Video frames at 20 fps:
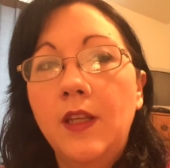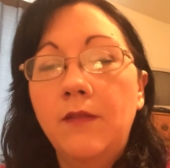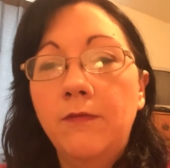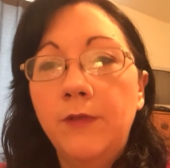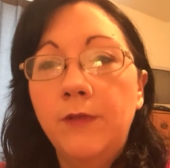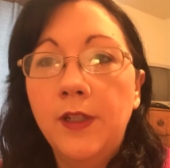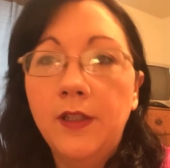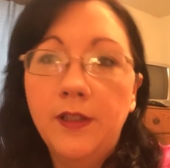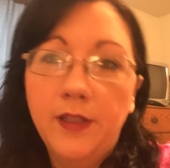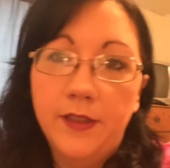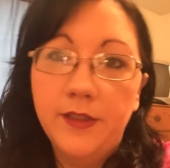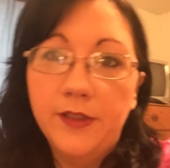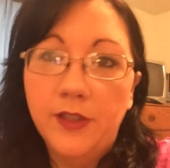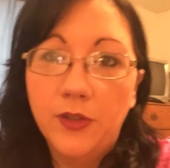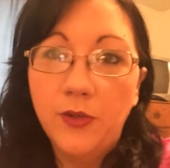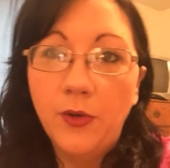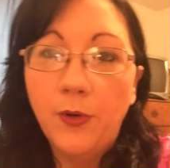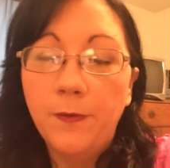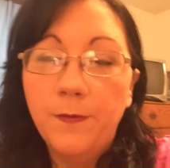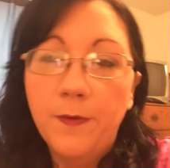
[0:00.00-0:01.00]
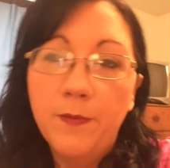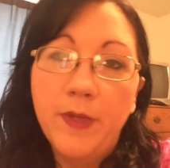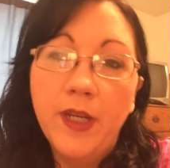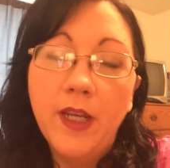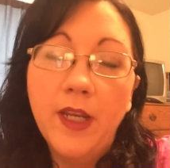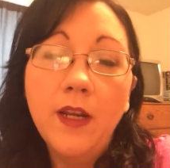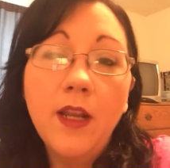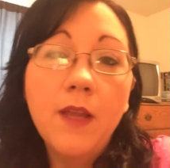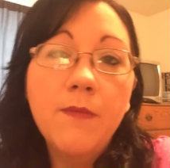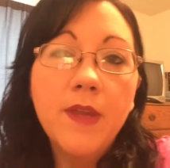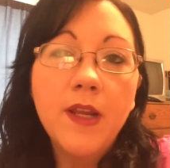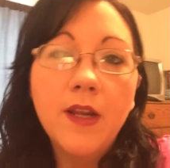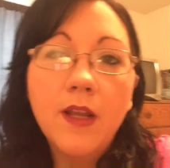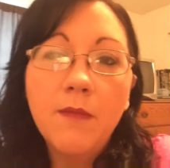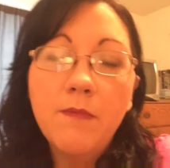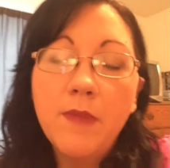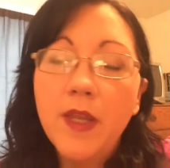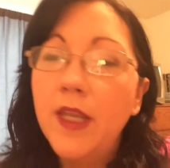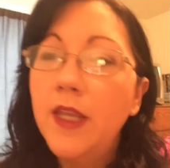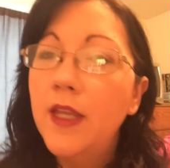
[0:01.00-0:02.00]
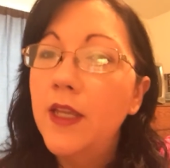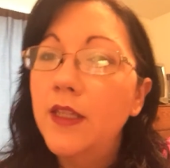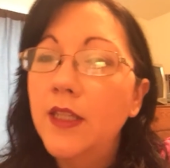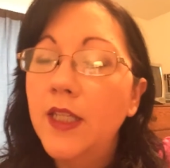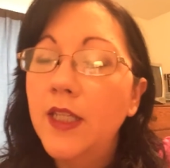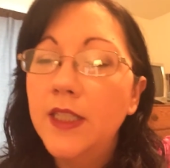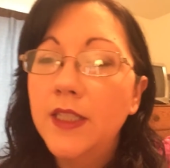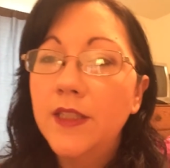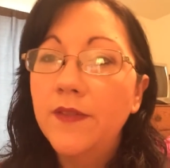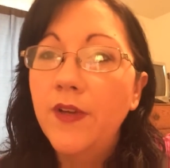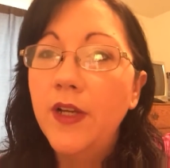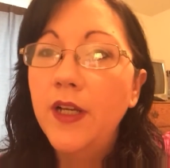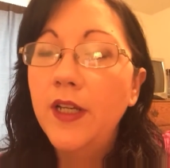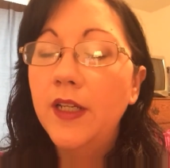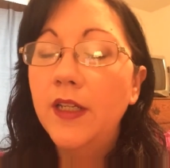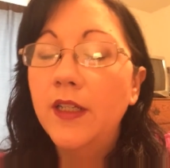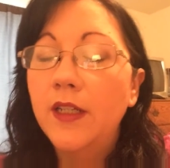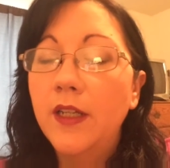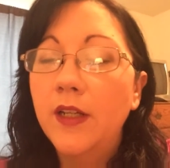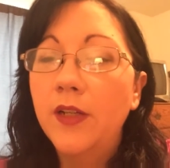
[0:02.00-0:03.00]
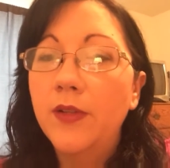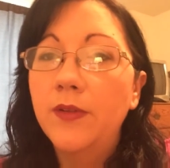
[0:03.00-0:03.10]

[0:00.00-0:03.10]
realistic goal for me and i may not make it and that's fine you